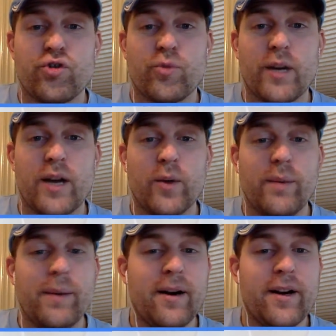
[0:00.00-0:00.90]
We
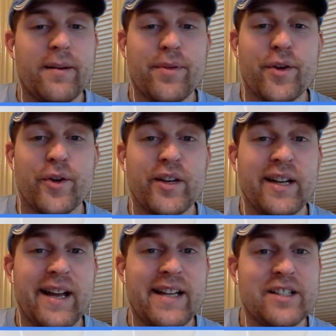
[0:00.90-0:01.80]
out-rebounded them
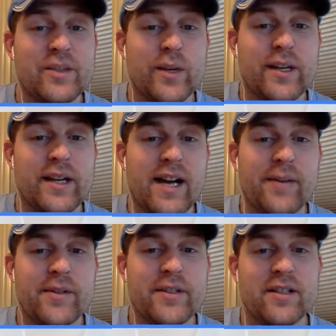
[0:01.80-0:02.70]
38-29,
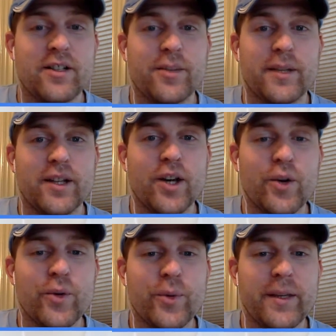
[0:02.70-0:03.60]
which is a little bit
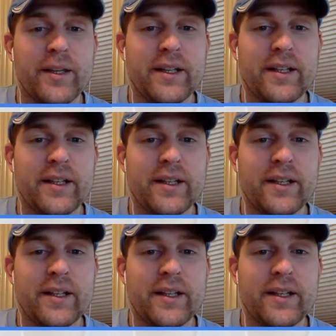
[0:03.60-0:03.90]
low for me.